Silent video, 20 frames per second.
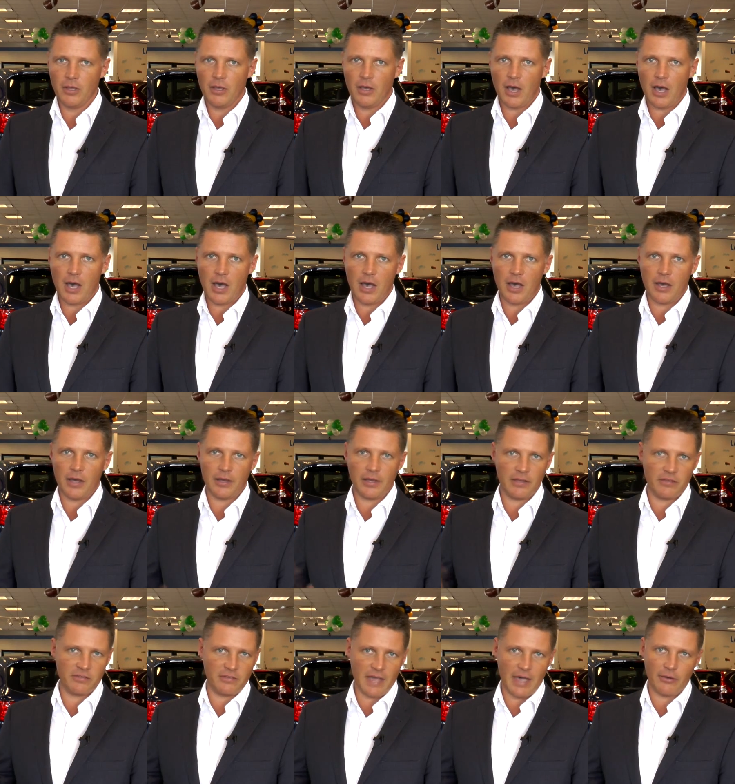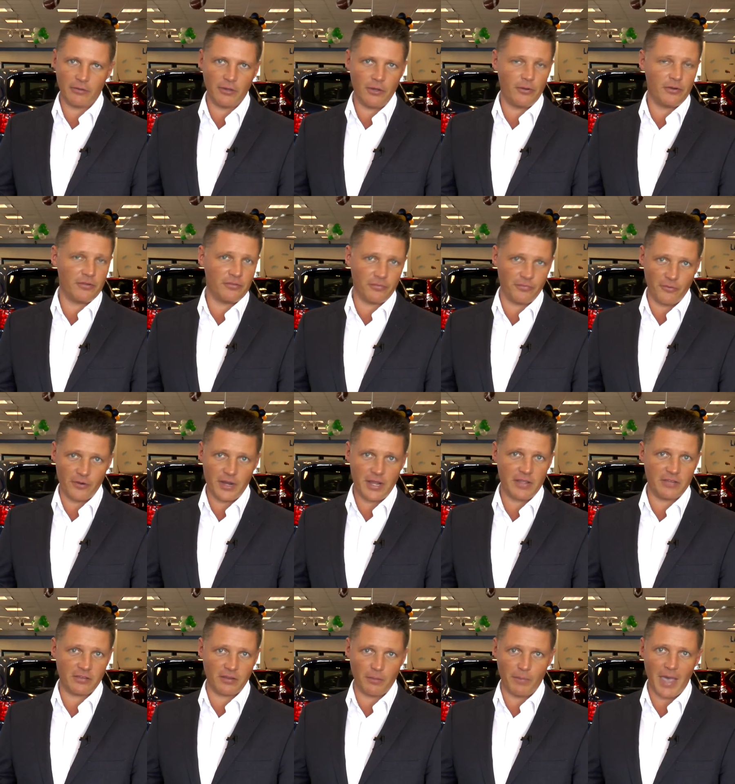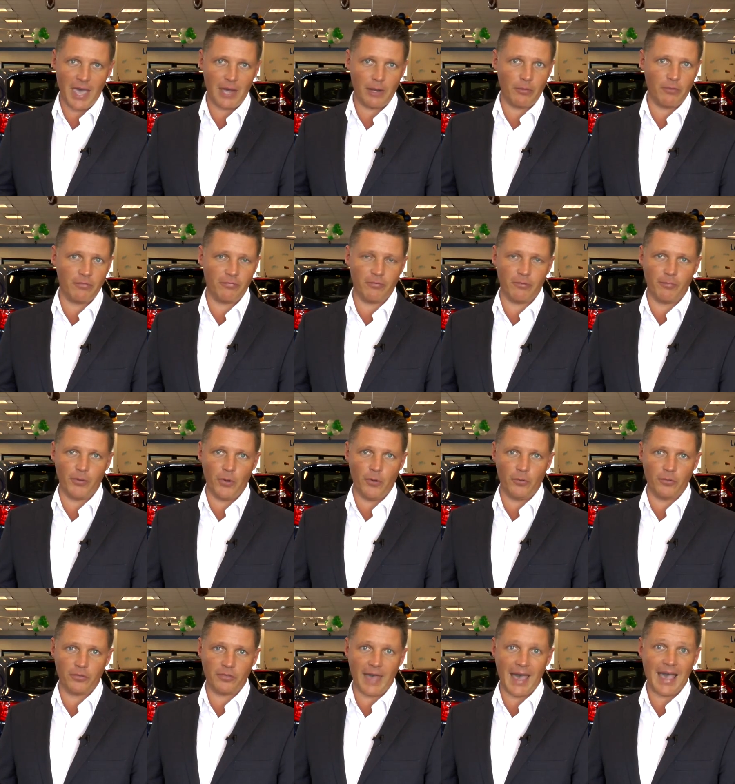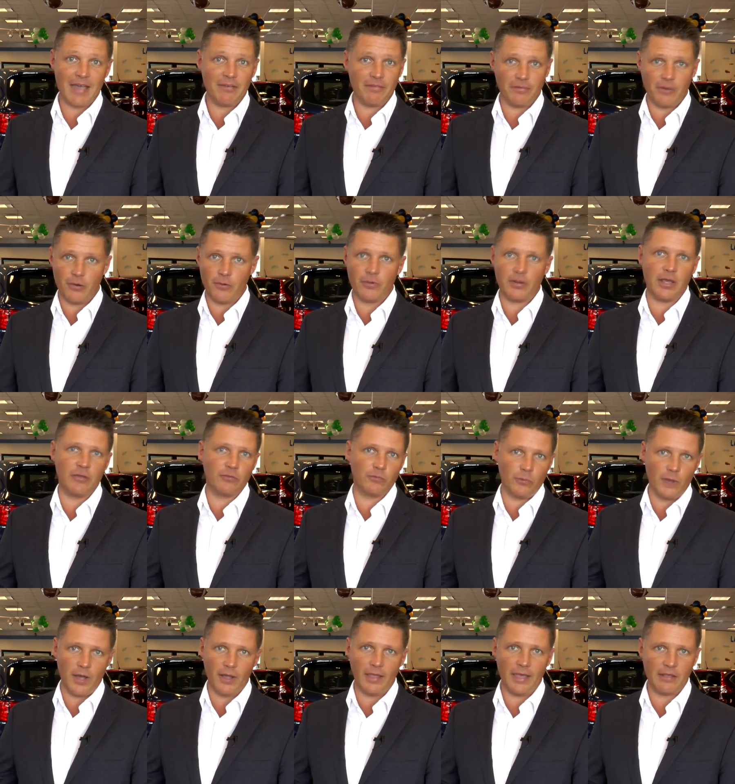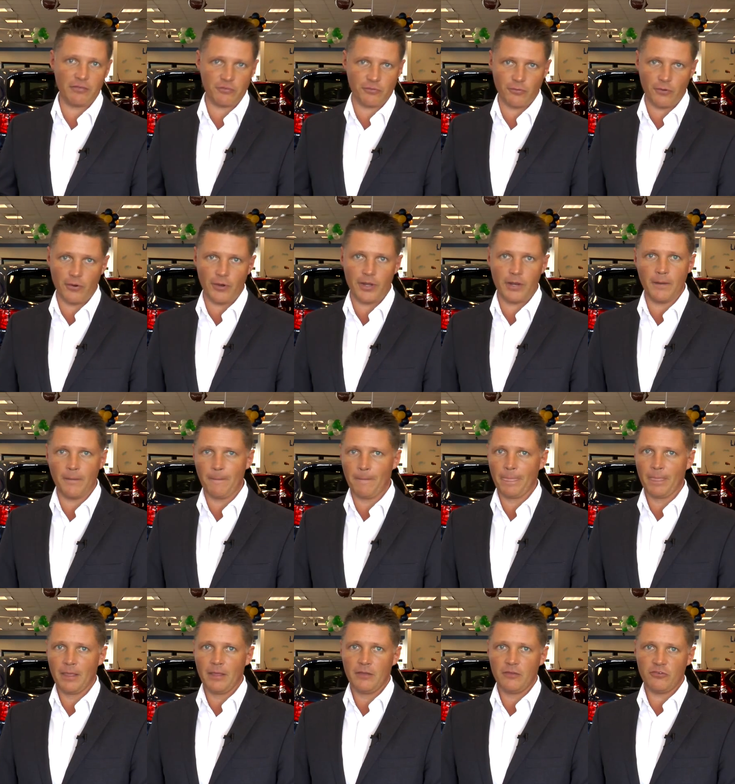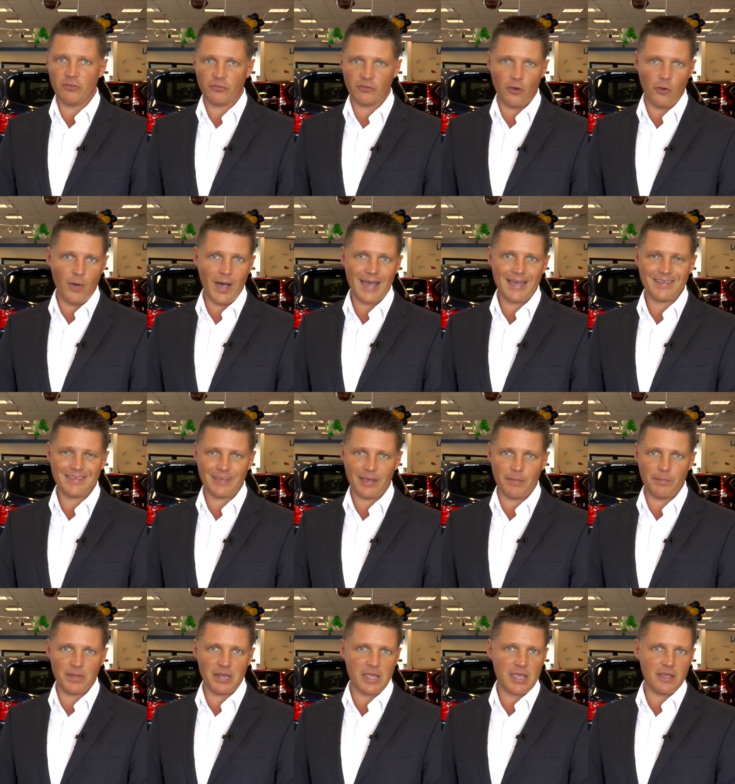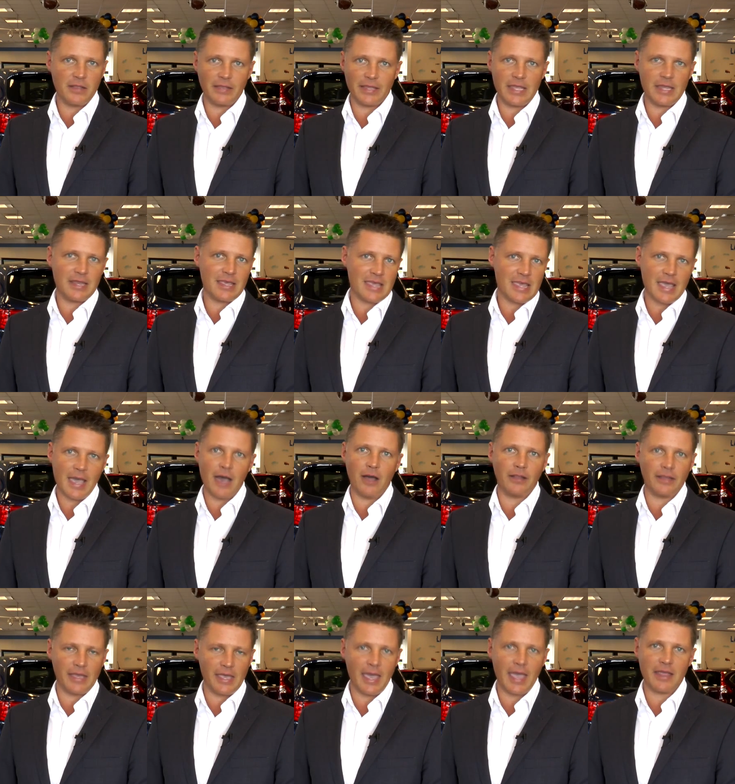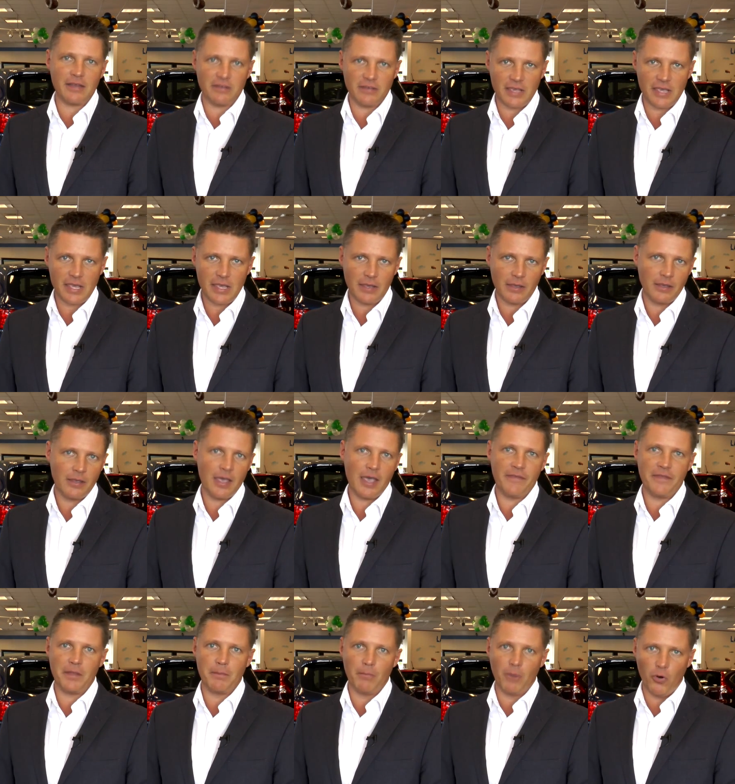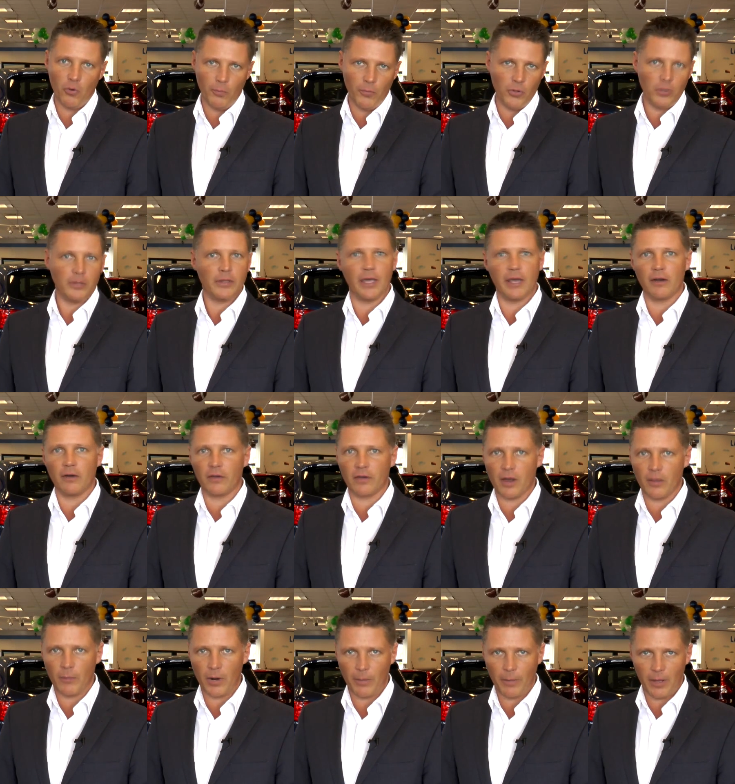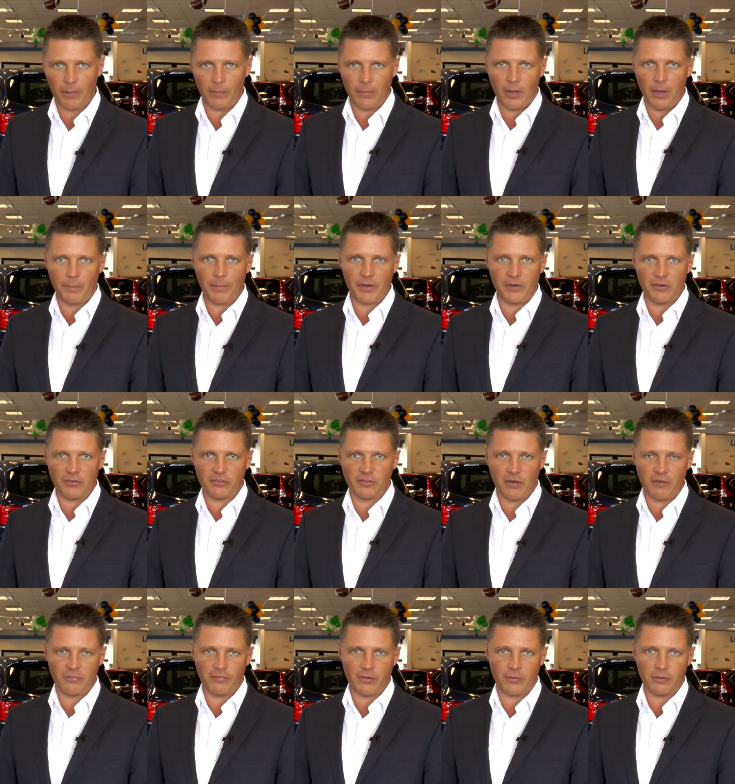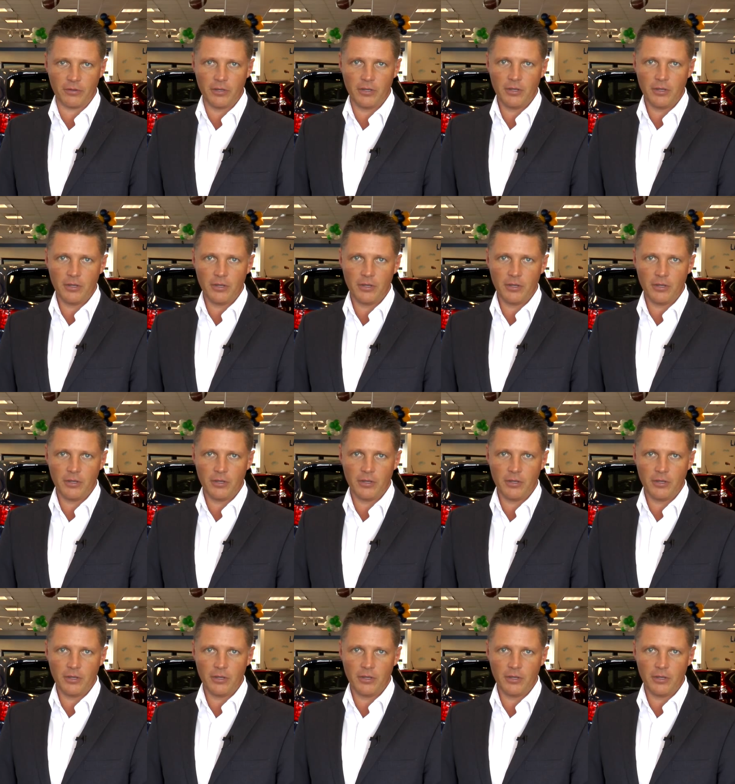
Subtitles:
it's download, it's free, it's compatible for both iPhone as well as Droid. Just go on, type in eLead, E-L-E-A-D, and then mobile, and it'll come right up on your cell phone.